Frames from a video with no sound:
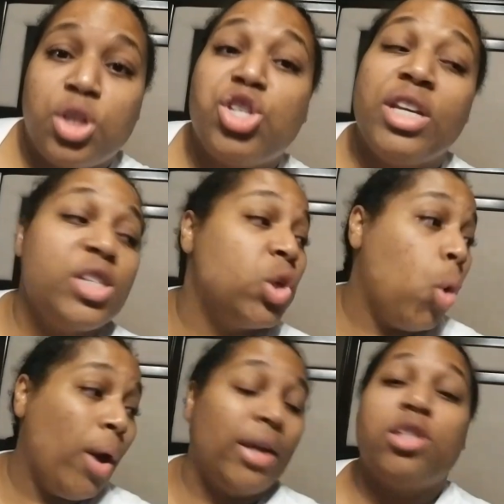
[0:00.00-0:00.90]
She is
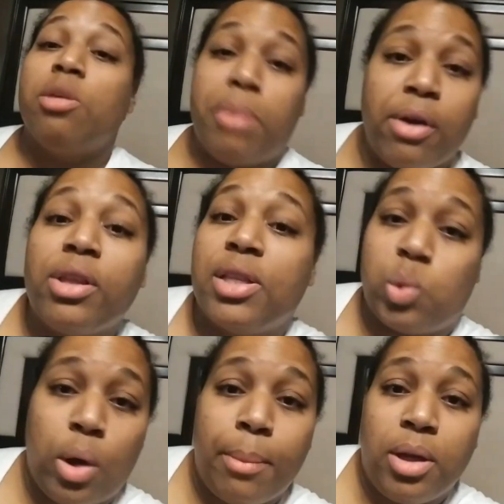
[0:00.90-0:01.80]
going to marry
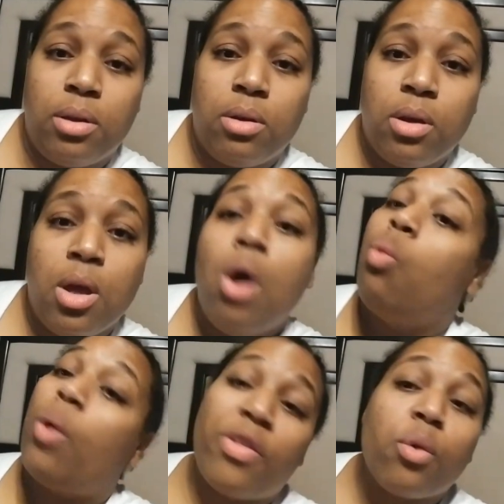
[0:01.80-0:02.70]
this woman,
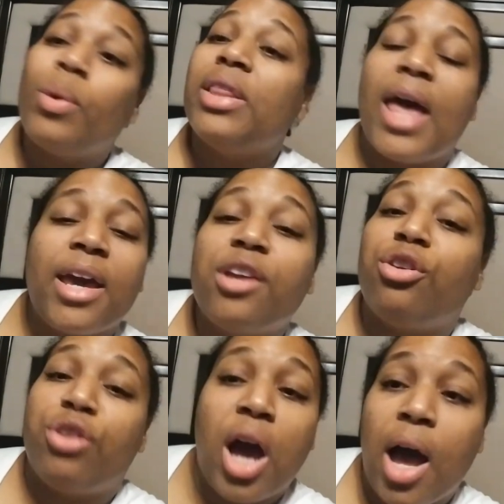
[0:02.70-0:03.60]
whether we like
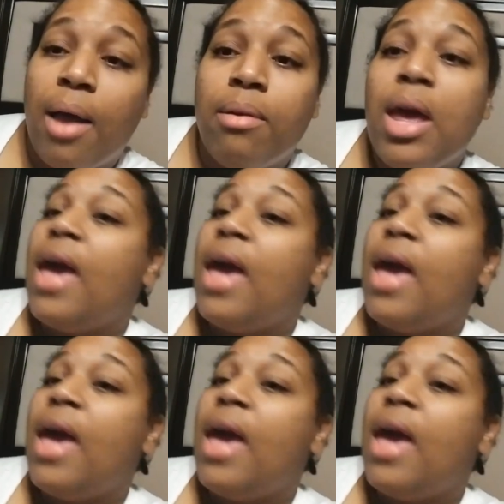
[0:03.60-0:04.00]
it or not.